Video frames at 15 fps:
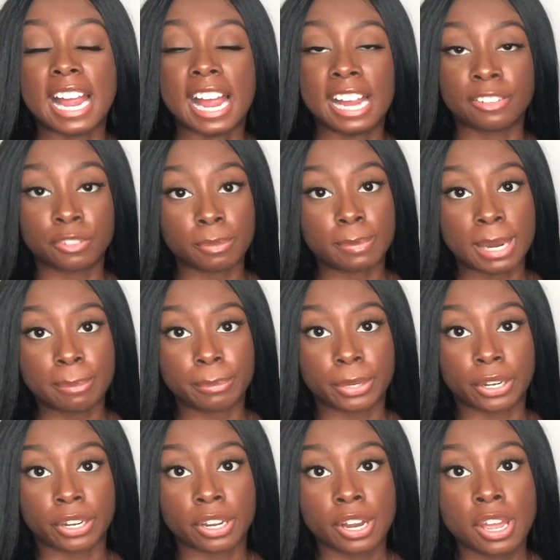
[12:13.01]
And
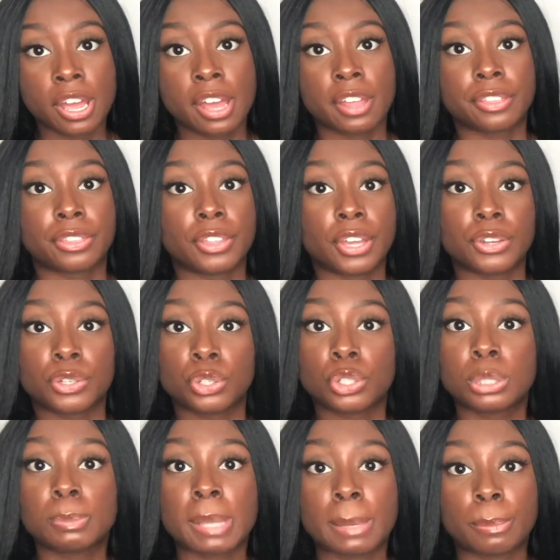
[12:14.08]
remember, the
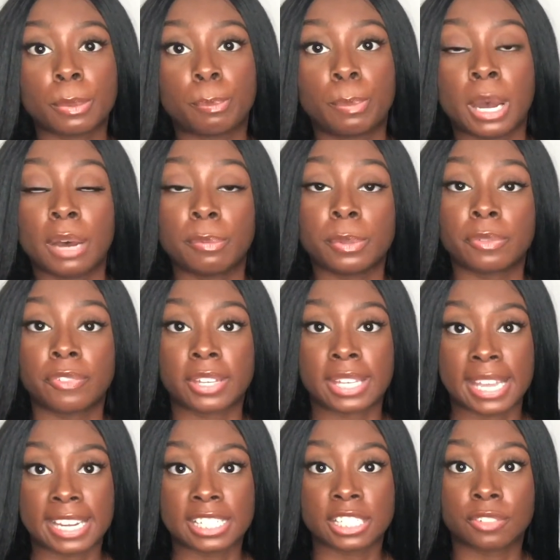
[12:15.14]
newspaper
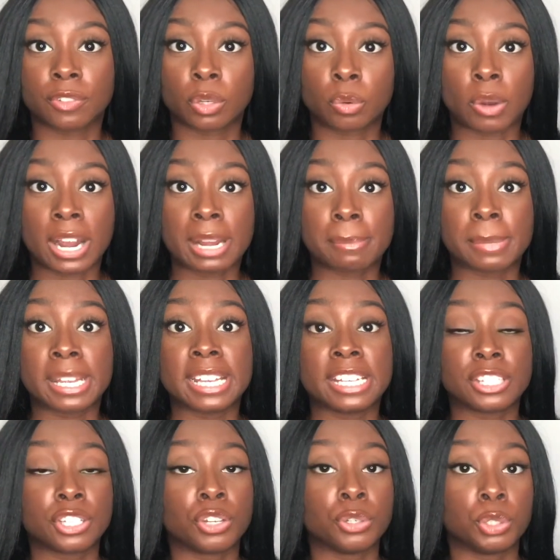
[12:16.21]
publication requirement
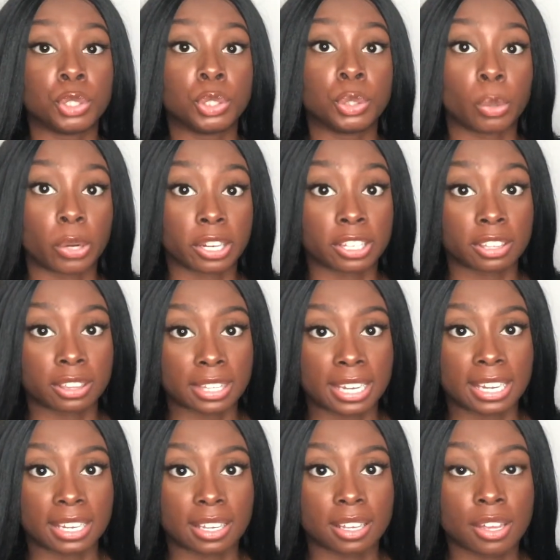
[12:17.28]
is a New York
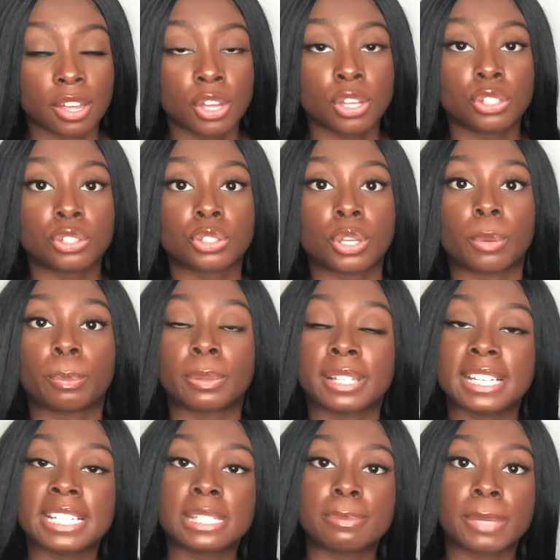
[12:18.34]
thing. So
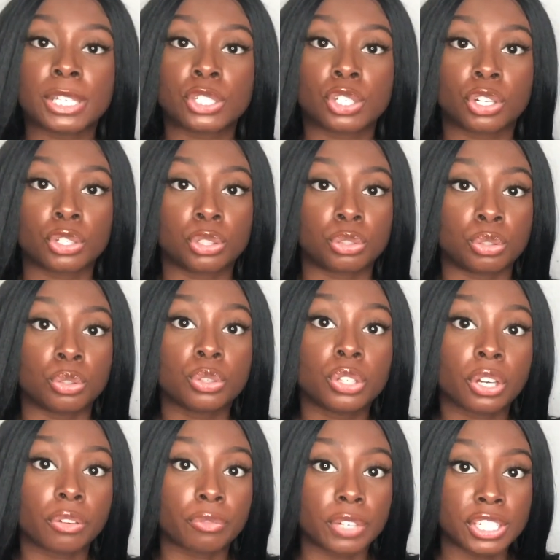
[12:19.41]
please make sure you do
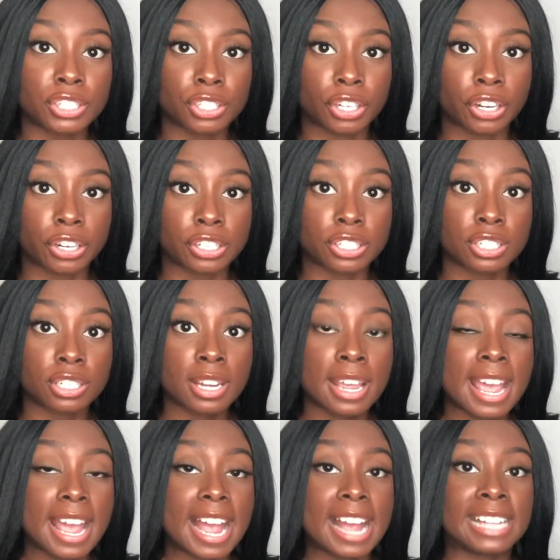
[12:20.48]
your research
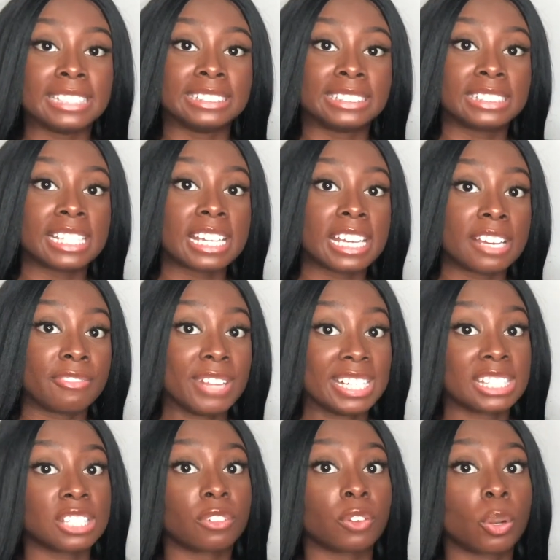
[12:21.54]
and see if
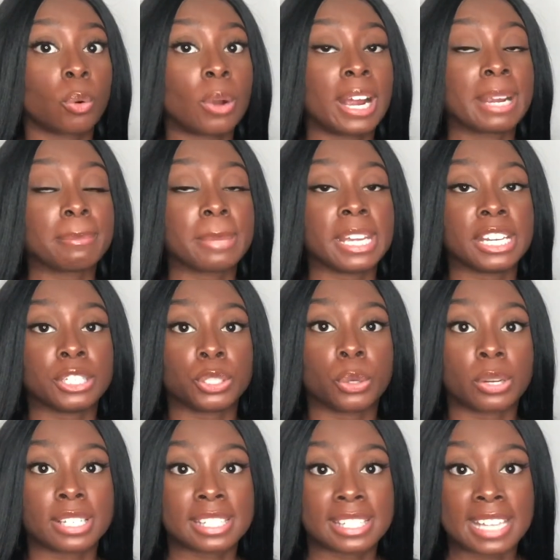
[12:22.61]
that's a requirement in
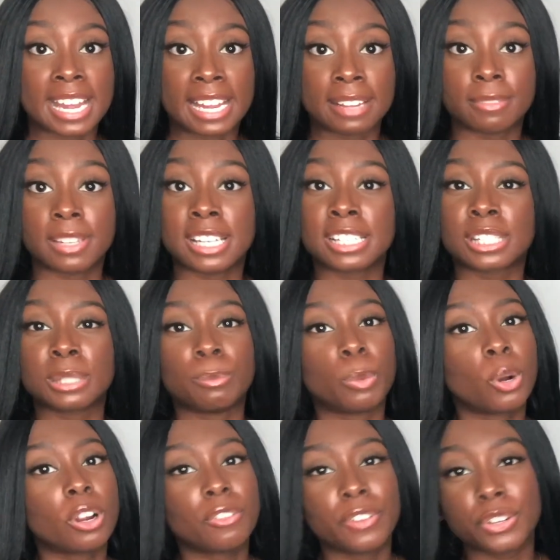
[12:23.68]
your state. It's
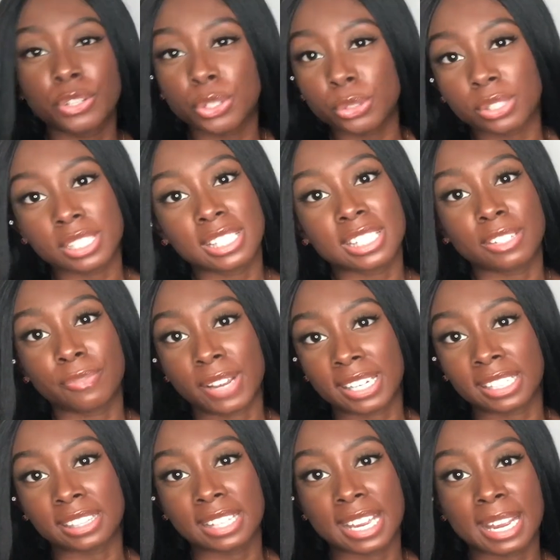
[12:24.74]
more of a nuisance if
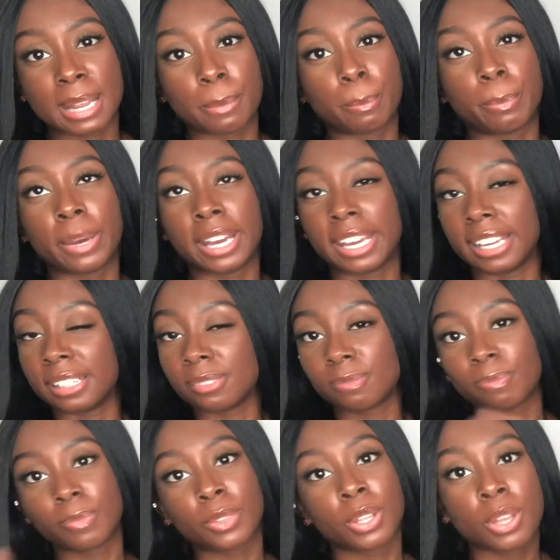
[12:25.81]
anything,
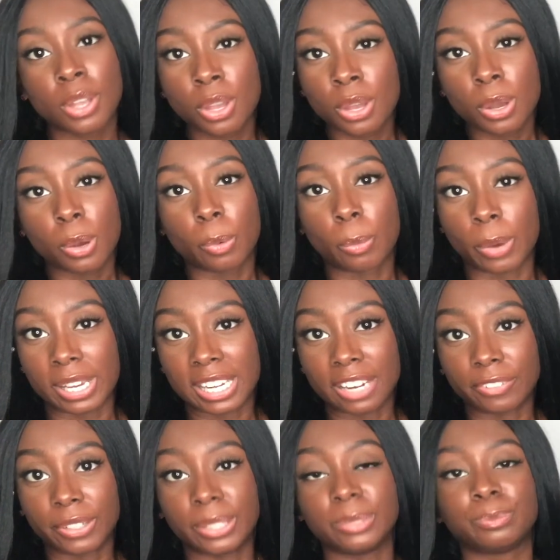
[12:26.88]
but
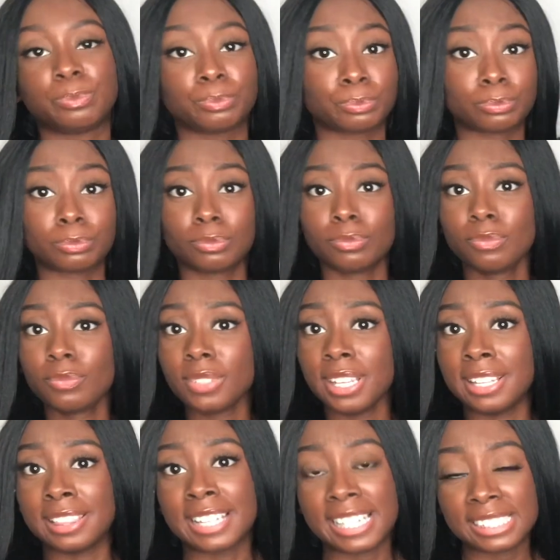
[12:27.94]
whatever.
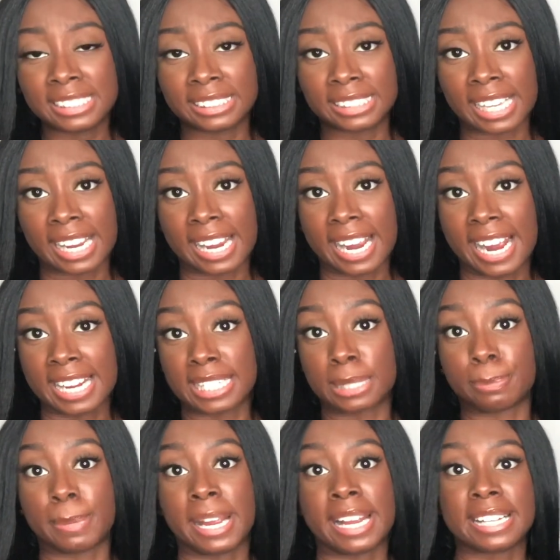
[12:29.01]
Let's say I
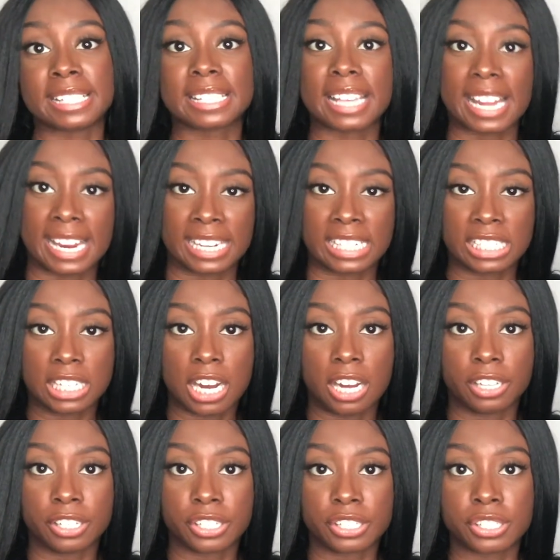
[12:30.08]
spent
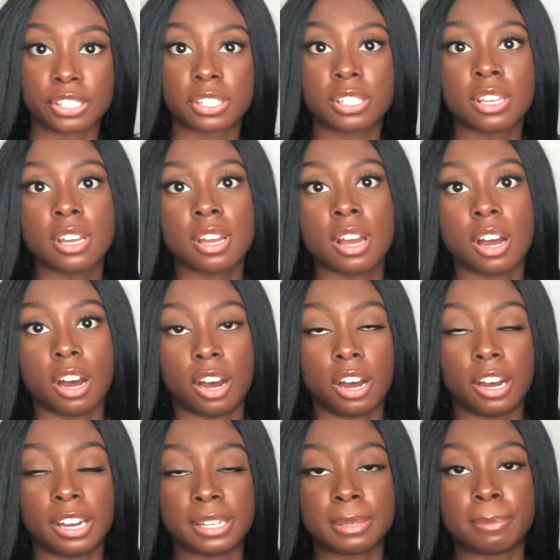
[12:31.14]
$80
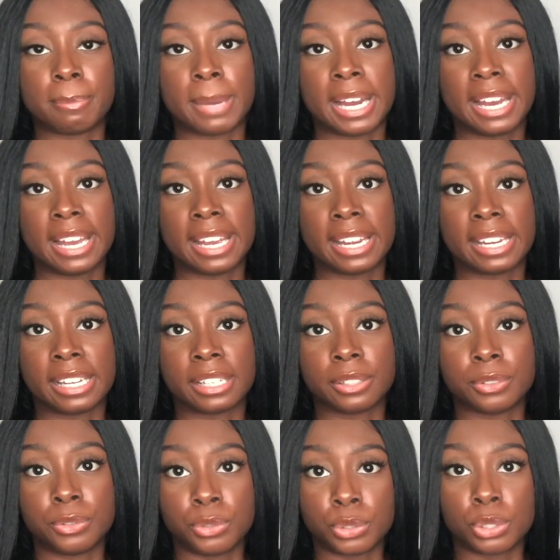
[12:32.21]
on my
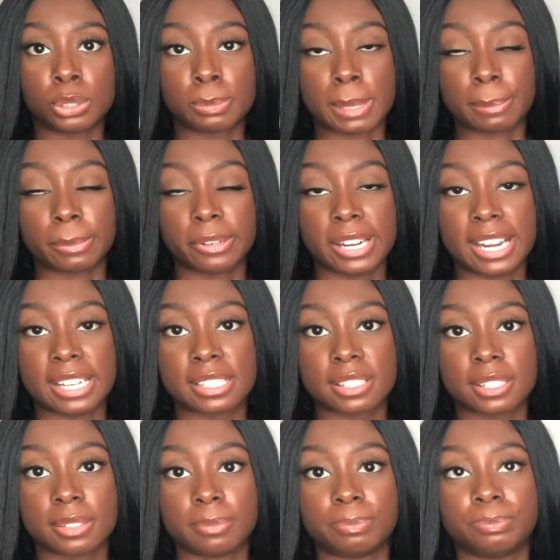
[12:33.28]
newspaper
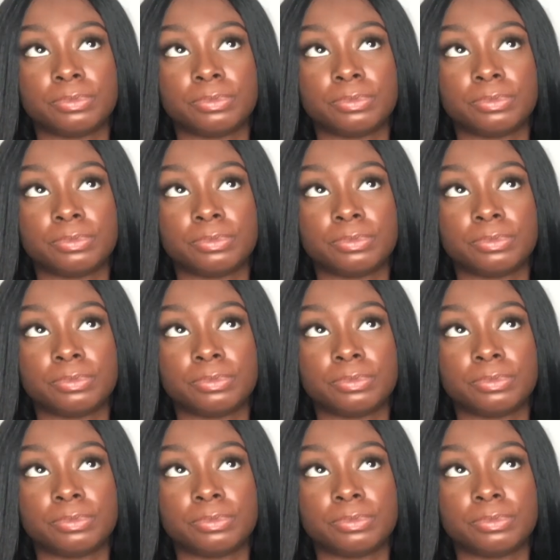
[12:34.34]
ads.